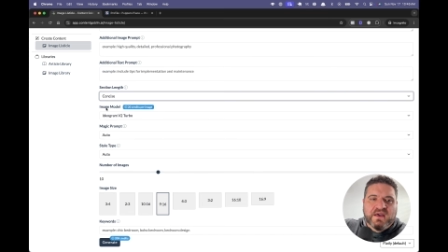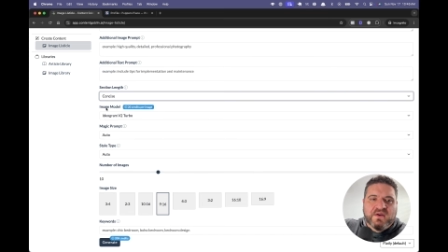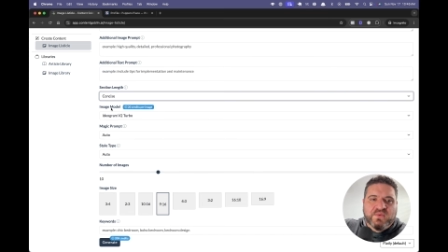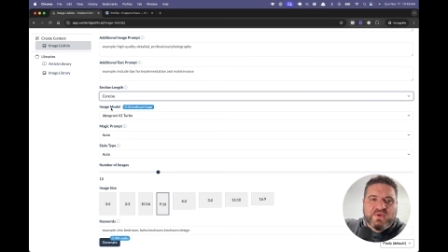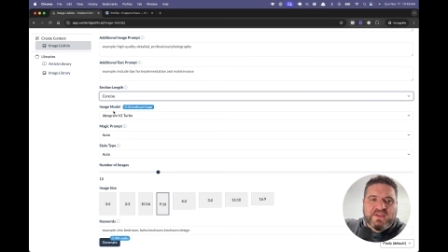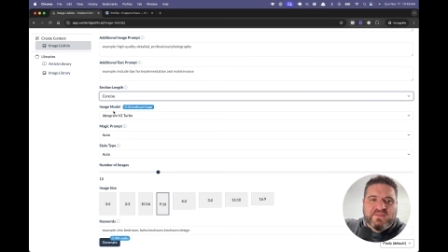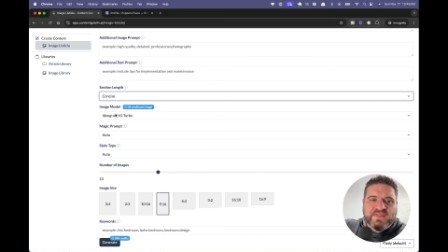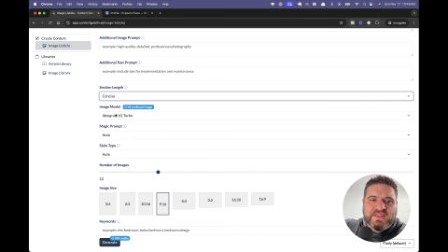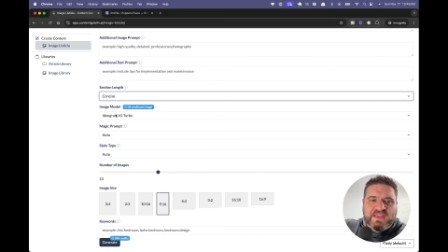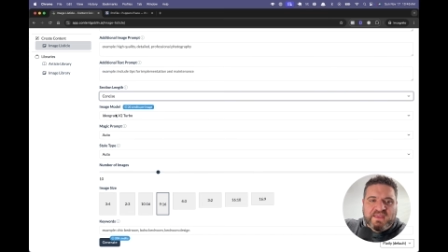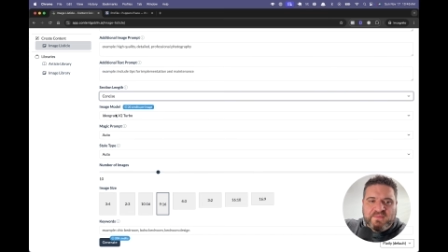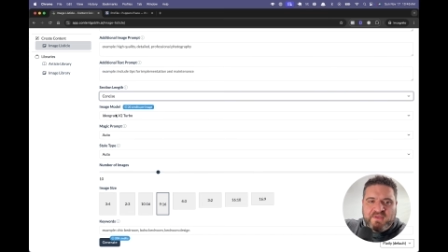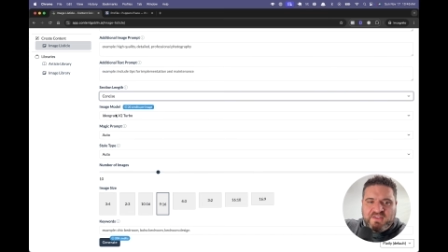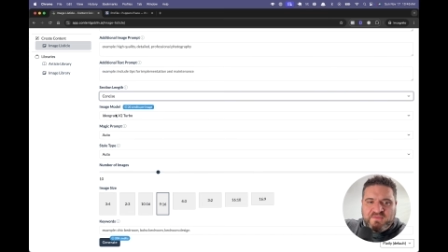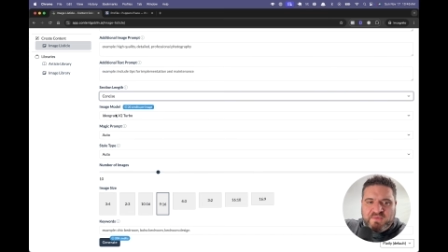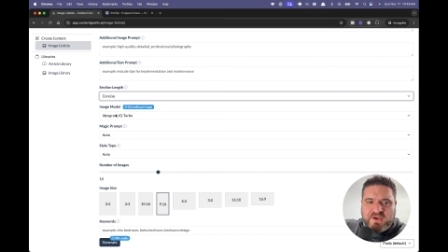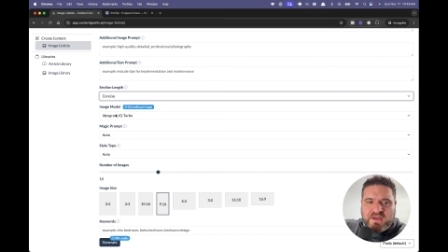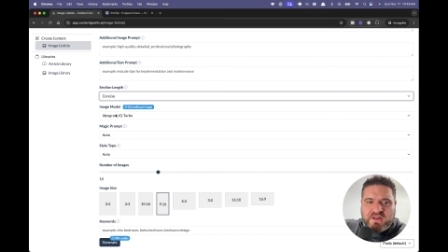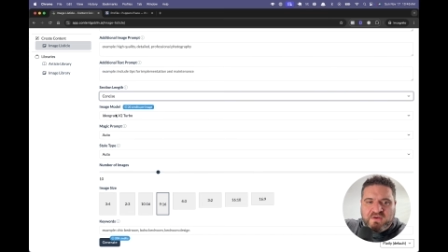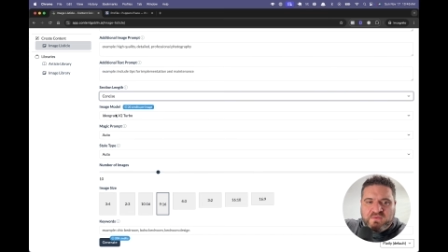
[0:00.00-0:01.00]
We have the image
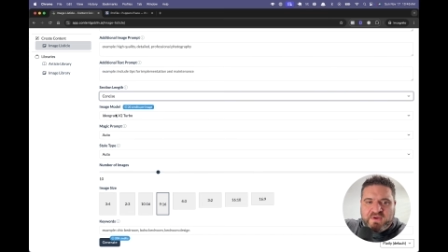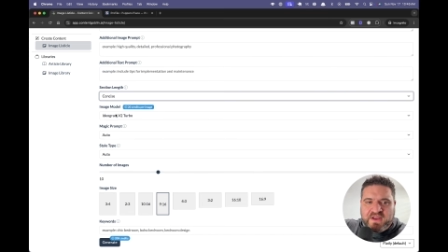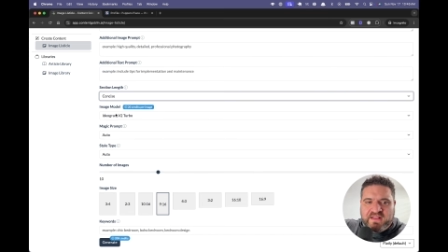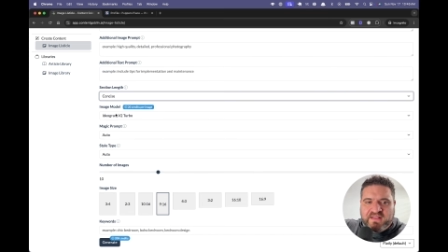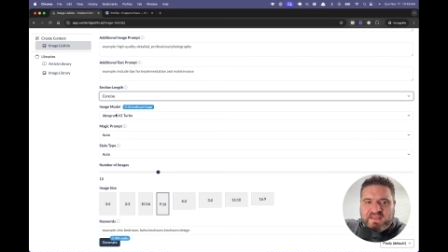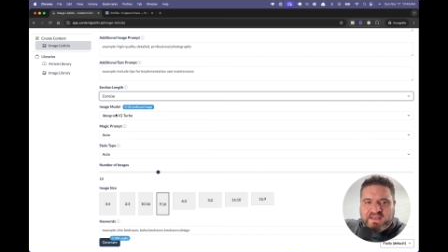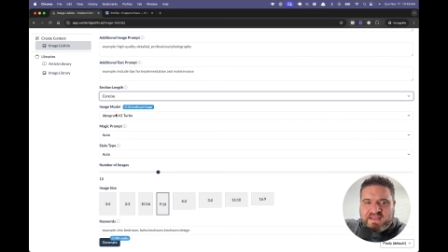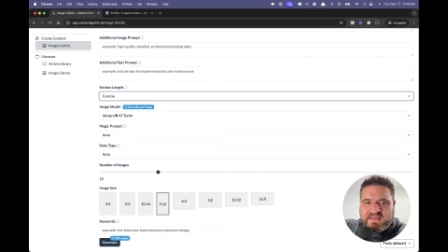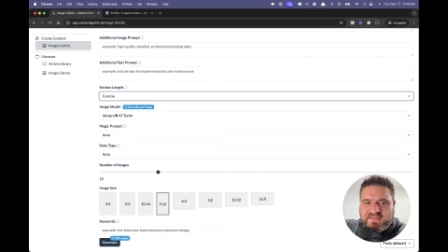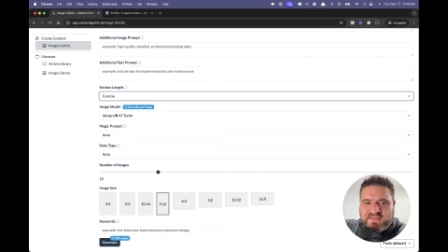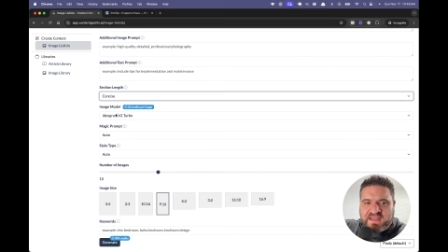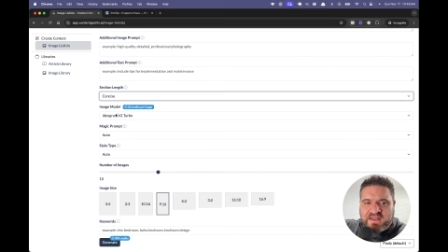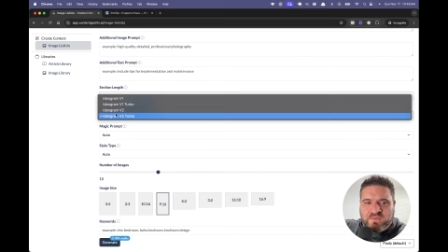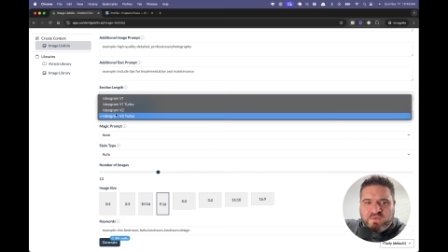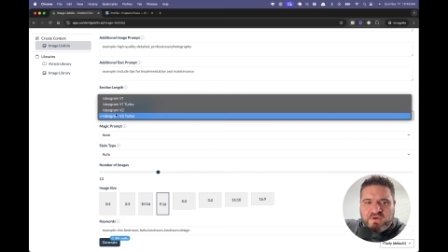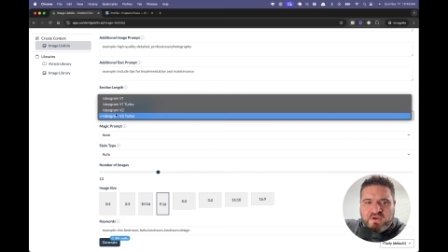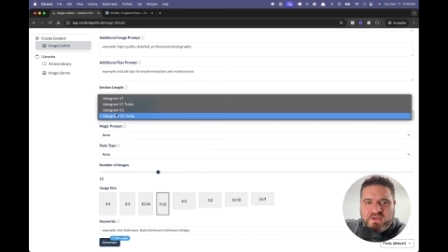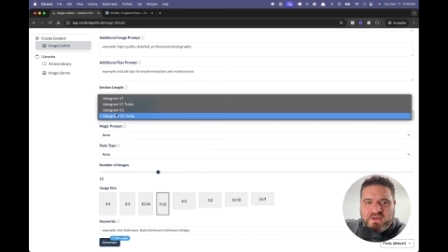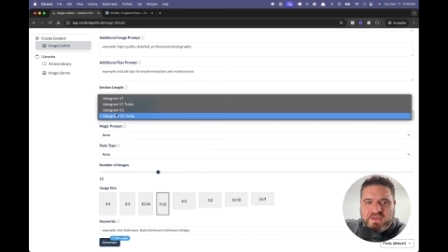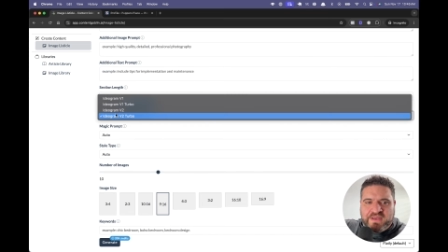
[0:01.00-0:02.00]
model, right? Like I said,
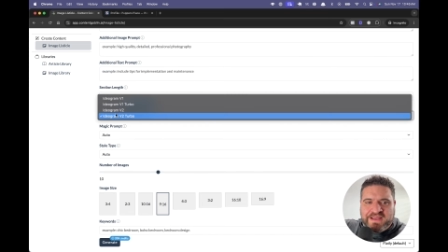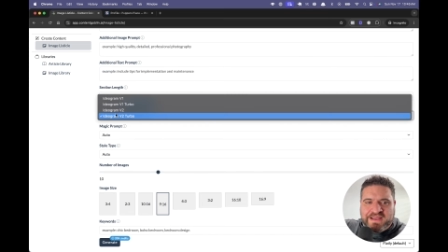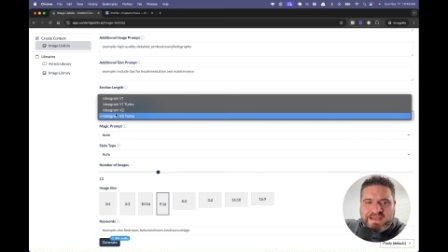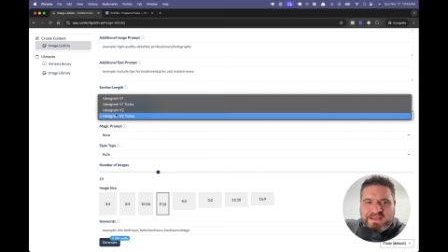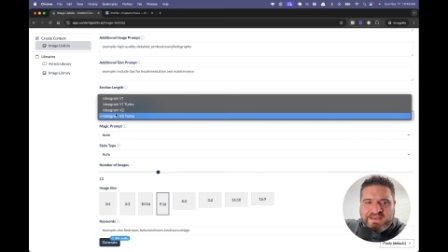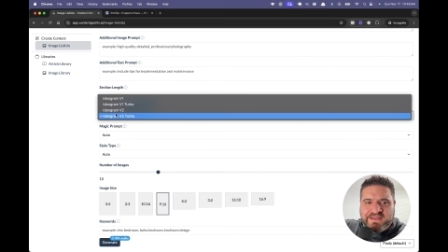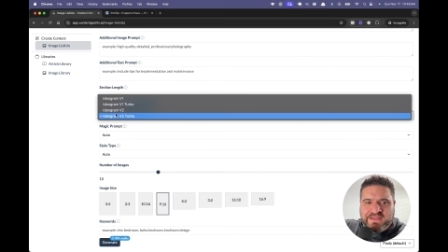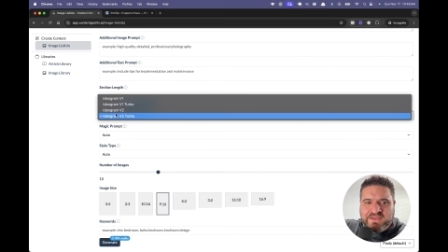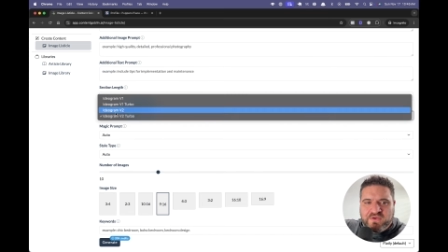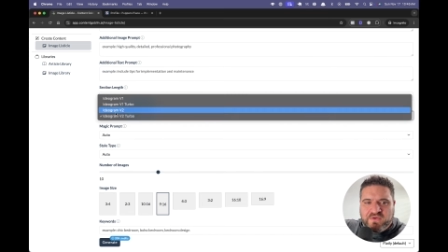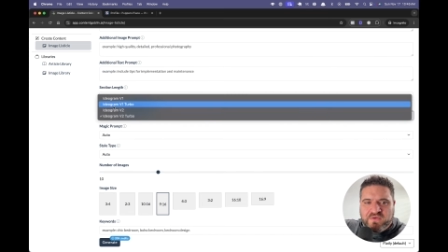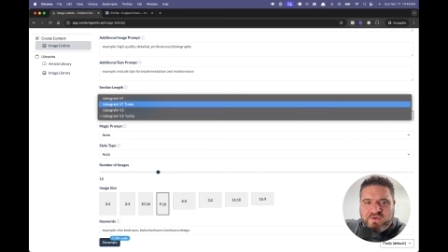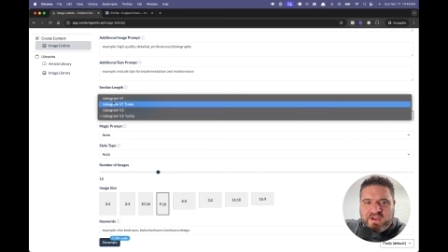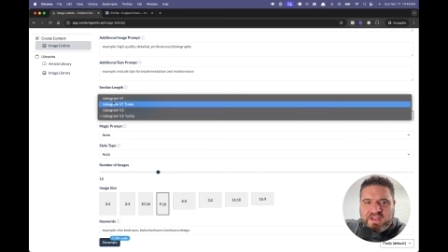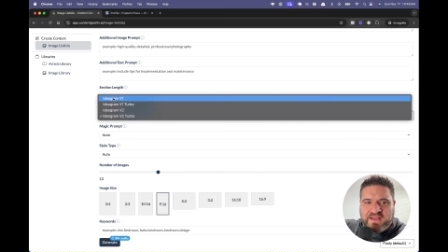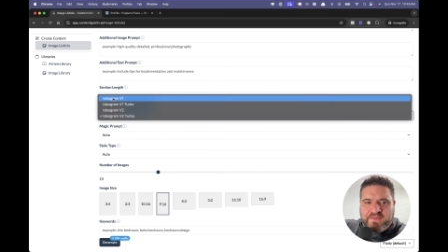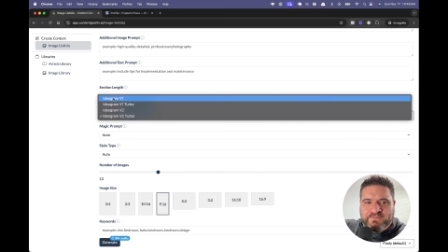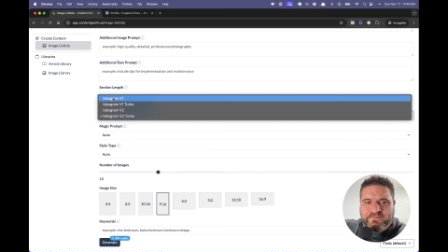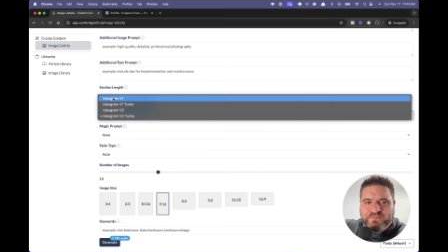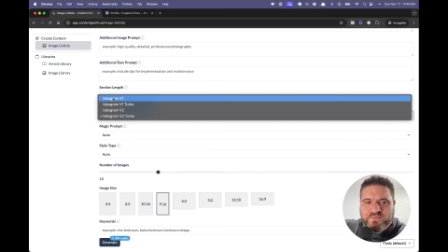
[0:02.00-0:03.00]
we're on Ideogram.